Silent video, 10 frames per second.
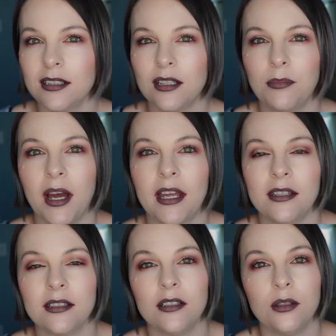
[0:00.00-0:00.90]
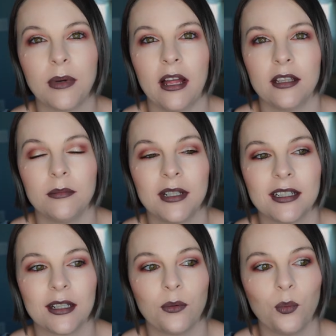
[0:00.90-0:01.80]
to buy this new palette
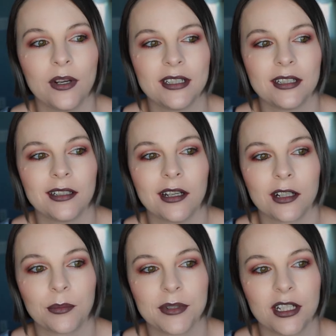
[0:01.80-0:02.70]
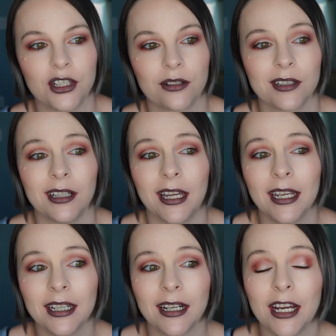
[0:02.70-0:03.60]
because I wasn't 100% sure I was going to like it.